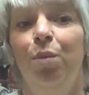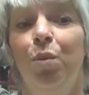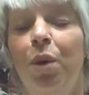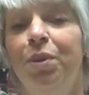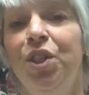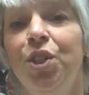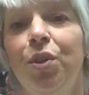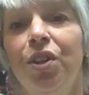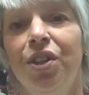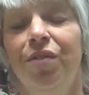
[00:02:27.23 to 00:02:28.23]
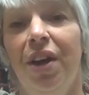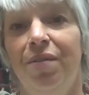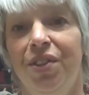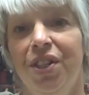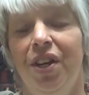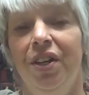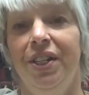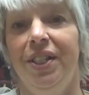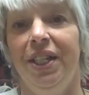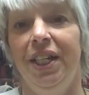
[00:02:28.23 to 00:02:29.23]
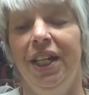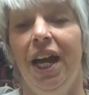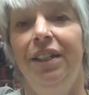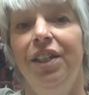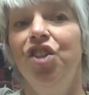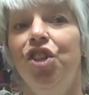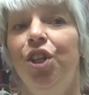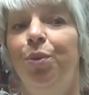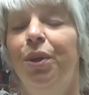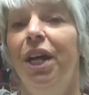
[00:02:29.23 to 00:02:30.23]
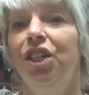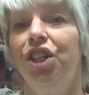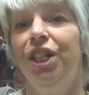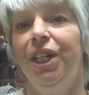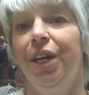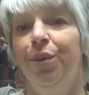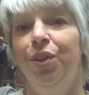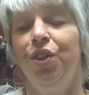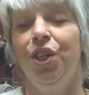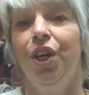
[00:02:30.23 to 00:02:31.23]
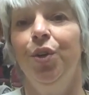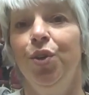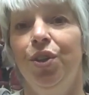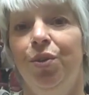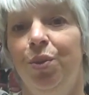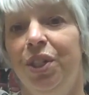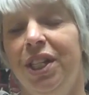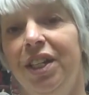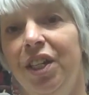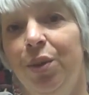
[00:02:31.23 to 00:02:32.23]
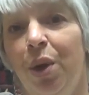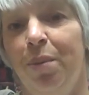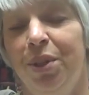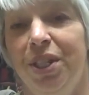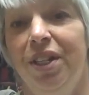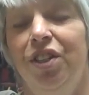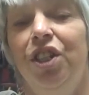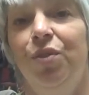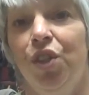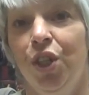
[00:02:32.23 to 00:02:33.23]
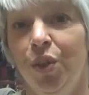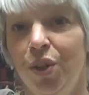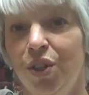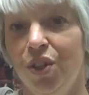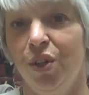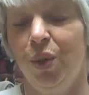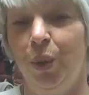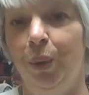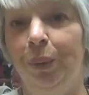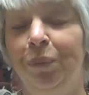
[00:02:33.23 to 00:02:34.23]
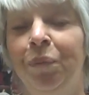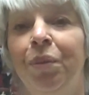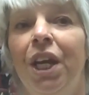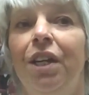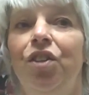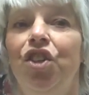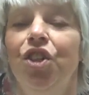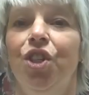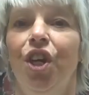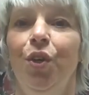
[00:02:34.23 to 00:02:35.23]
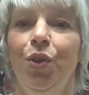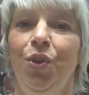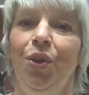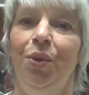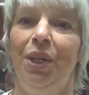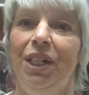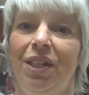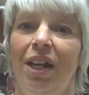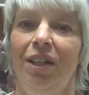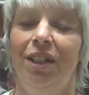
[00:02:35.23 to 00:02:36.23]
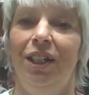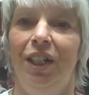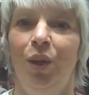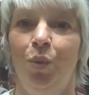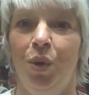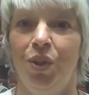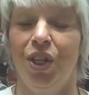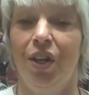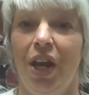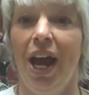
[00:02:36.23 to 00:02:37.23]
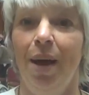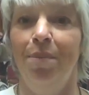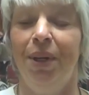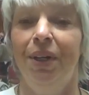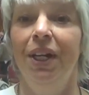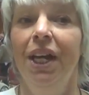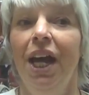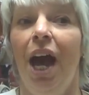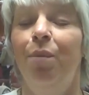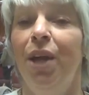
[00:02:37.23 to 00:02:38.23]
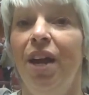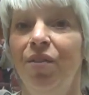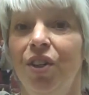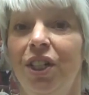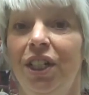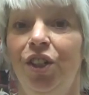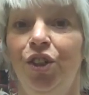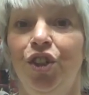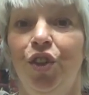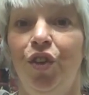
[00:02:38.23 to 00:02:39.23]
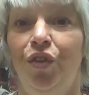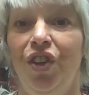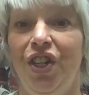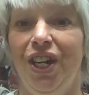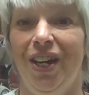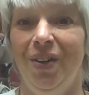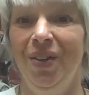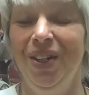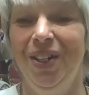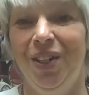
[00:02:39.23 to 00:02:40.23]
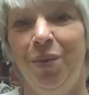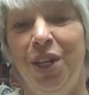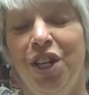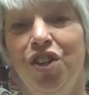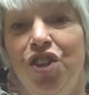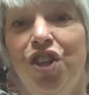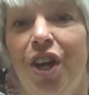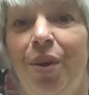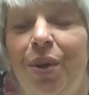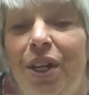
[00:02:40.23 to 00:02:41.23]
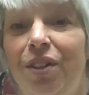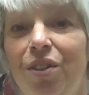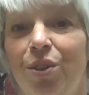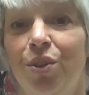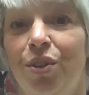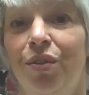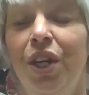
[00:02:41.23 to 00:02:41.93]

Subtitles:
Well, we do lots of advertising, and this year we're actually going to we're sending a representative to the school and just go through exactly what's going to happen. And we have got a little short video that we can show, and sort of,